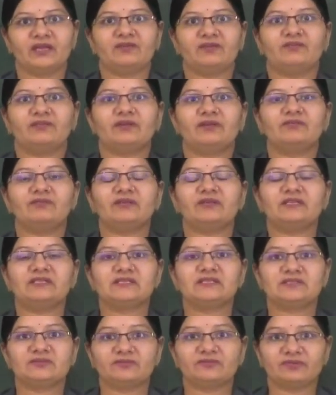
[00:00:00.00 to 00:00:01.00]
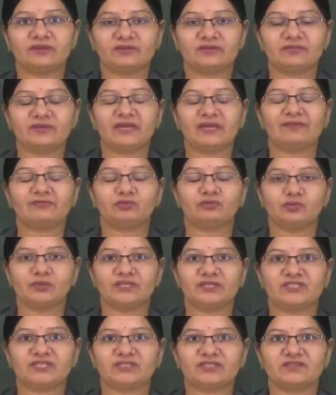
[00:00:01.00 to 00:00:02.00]
When we have two
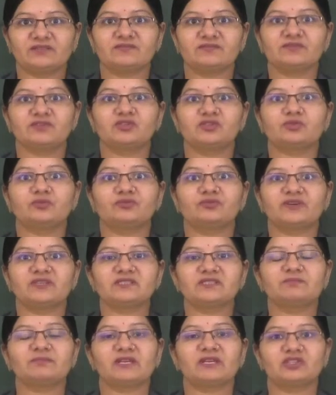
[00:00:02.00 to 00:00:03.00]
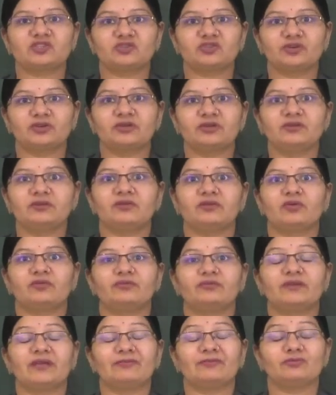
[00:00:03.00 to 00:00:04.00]
adjectives, we should first make sure, or
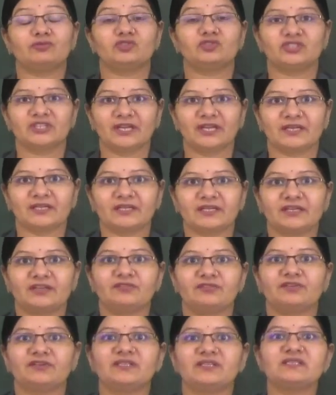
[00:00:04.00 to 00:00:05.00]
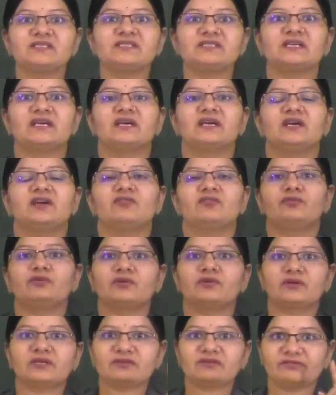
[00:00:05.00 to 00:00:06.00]
we have to check if it is
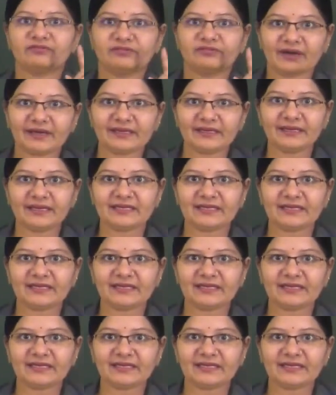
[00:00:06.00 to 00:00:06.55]
for one